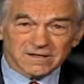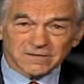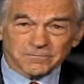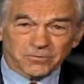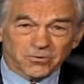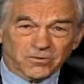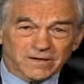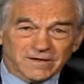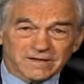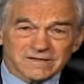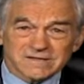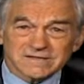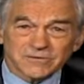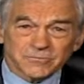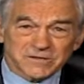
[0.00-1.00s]
The point
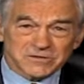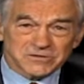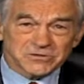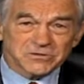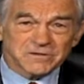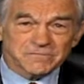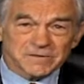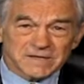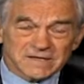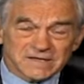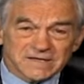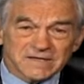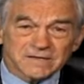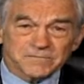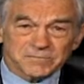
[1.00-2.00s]
is that we shouldn't be
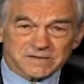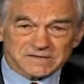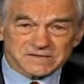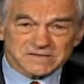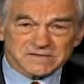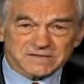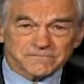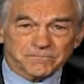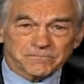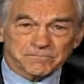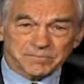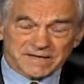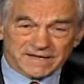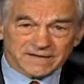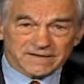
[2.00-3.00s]
in the business
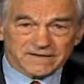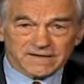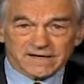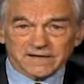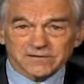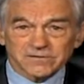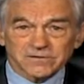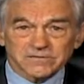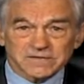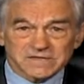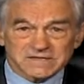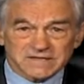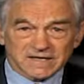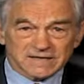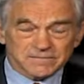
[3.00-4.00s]
of bailing out all
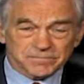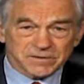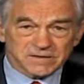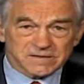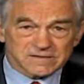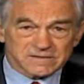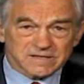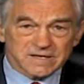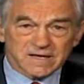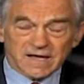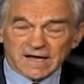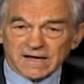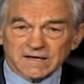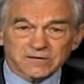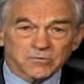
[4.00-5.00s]
these companies.
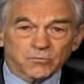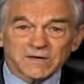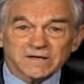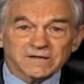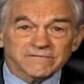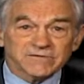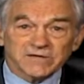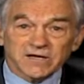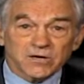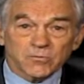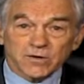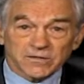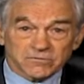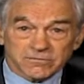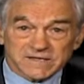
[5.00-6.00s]
And we don't even know
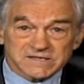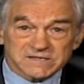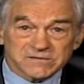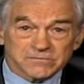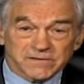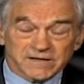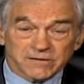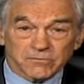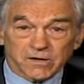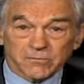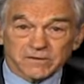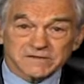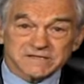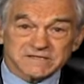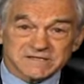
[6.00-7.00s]
where the rest of the money went.
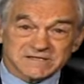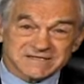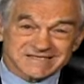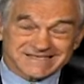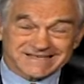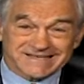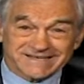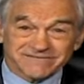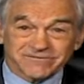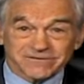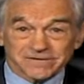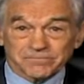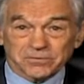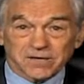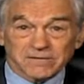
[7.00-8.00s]
We just
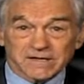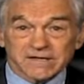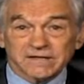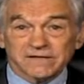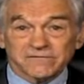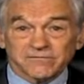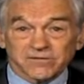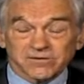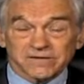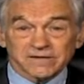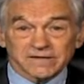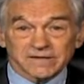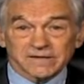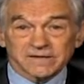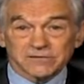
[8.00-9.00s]
discovered, probably
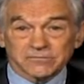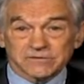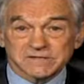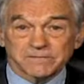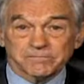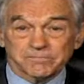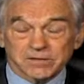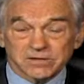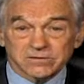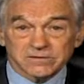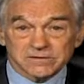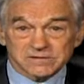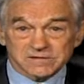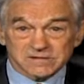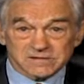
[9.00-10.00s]
inadvertently, that there were some
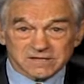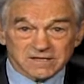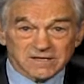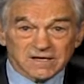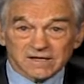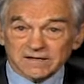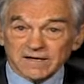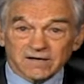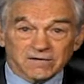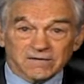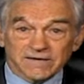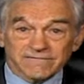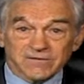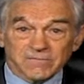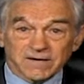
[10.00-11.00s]
bonuses. Now,
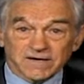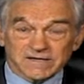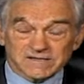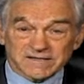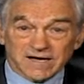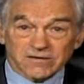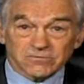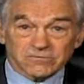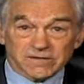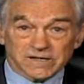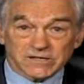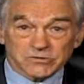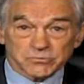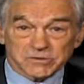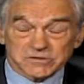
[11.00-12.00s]
everybody is
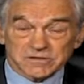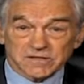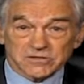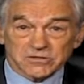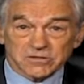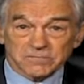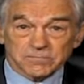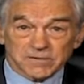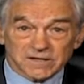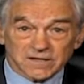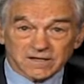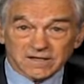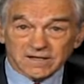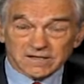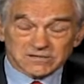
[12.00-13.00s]
outraged, which they should
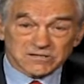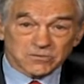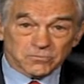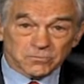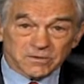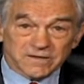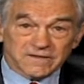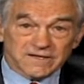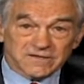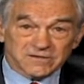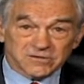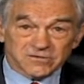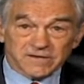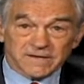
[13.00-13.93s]
be. So what do?